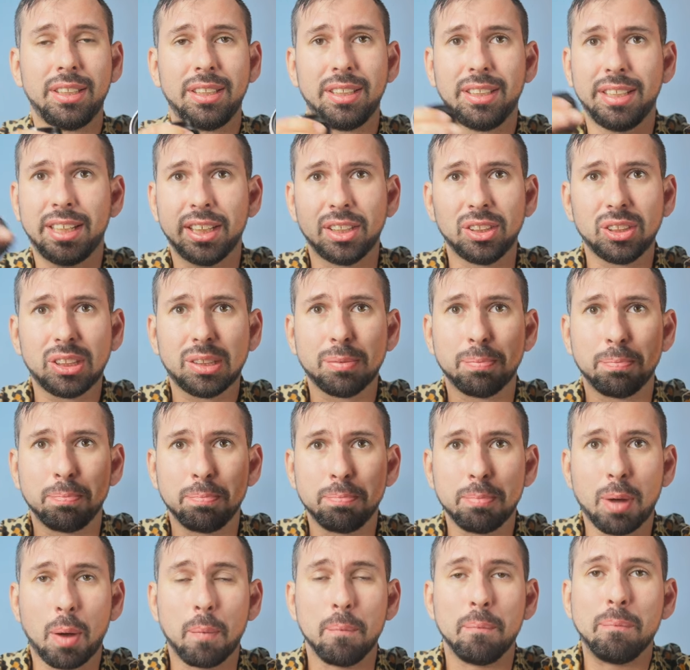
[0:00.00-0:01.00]
there's
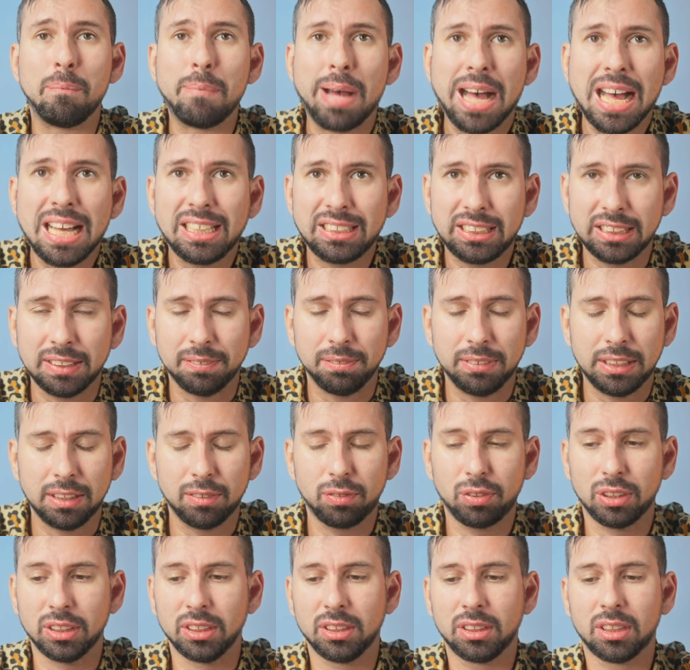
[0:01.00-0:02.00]
a massive
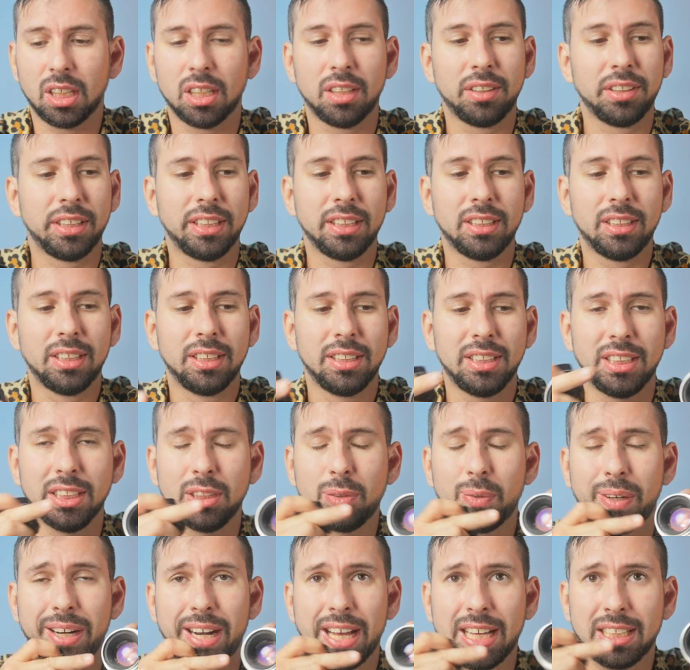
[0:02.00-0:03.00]
difference on it.
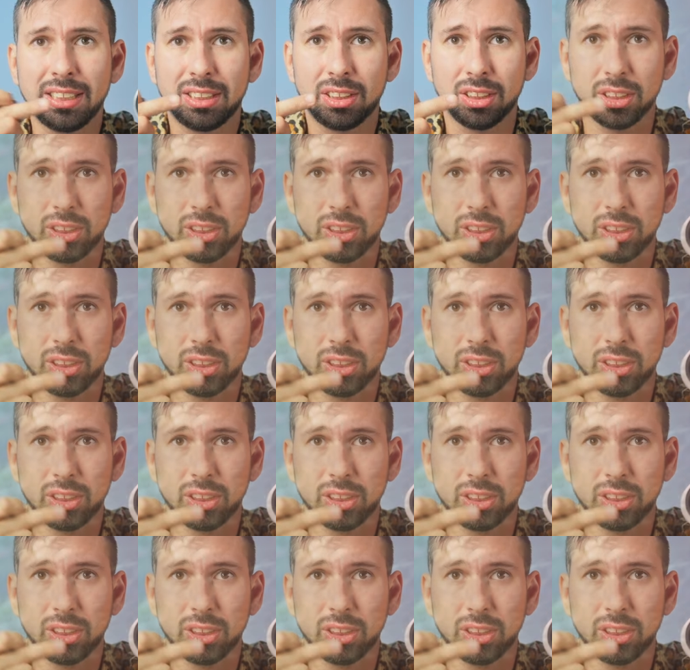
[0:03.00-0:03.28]
This one has a